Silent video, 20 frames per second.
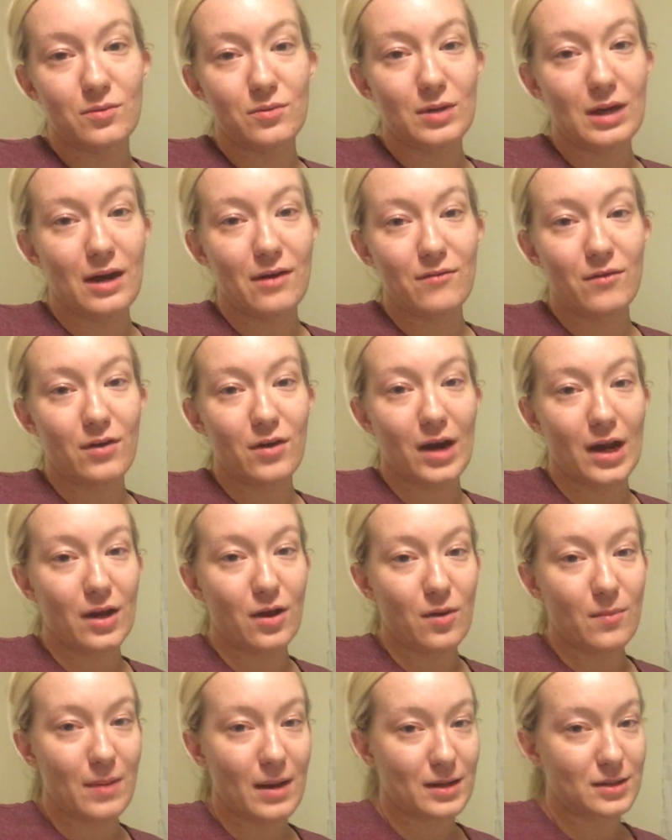whenever I
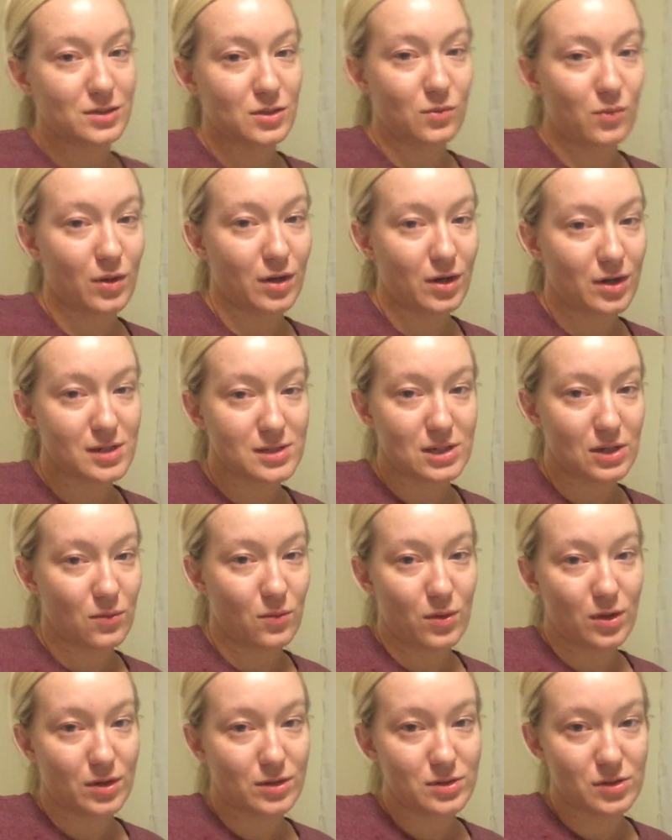go back to work because I
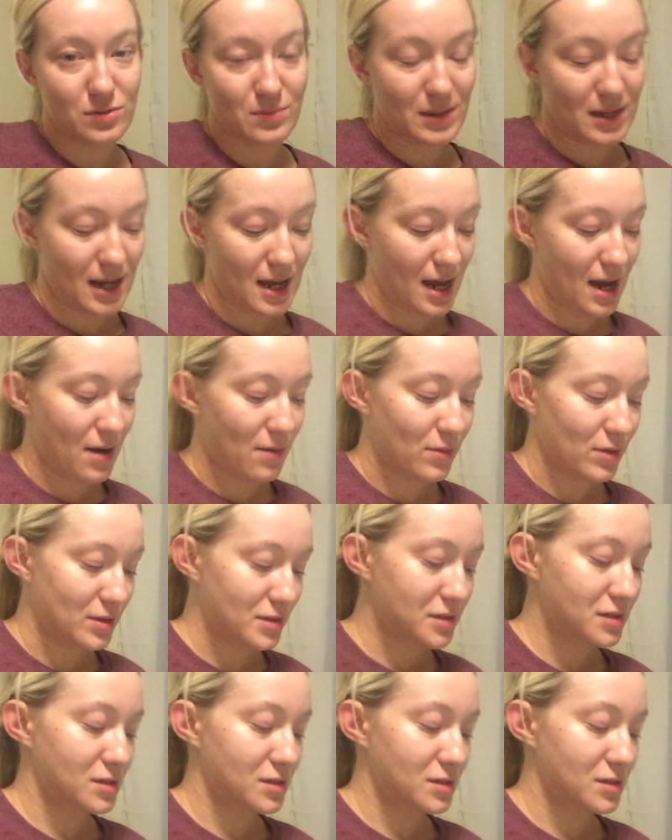work so many hours.